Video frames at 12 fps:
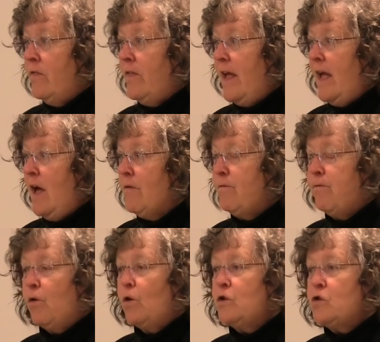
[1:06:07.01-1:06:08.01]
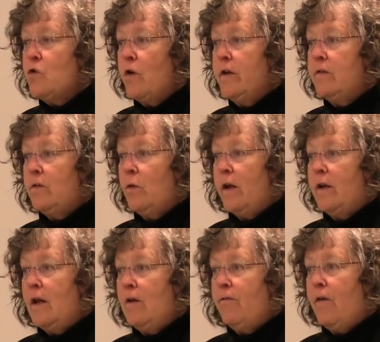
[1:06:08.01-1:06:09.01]
They have full choice to
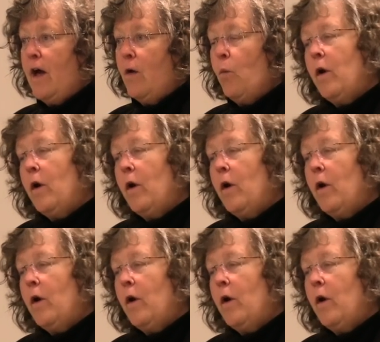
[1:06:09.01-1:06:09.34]
identify